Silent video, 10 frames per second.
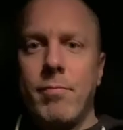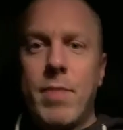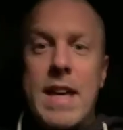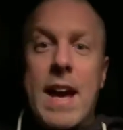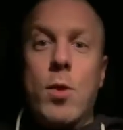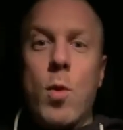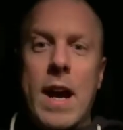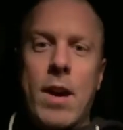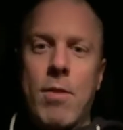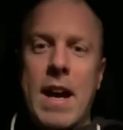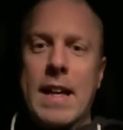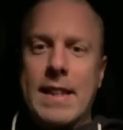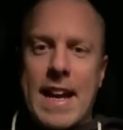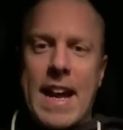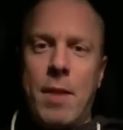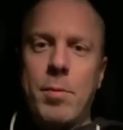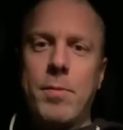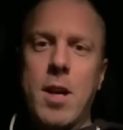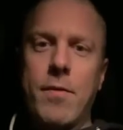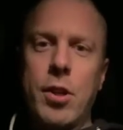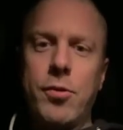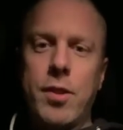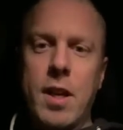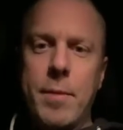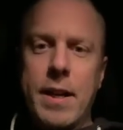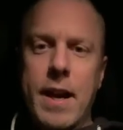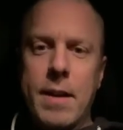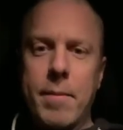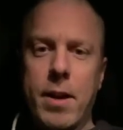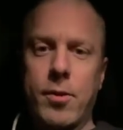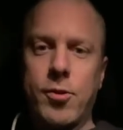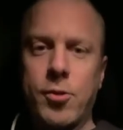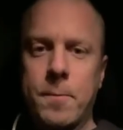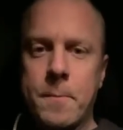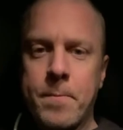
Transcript: But yeah, Quiet Riot. That album cover used to give me nightmares.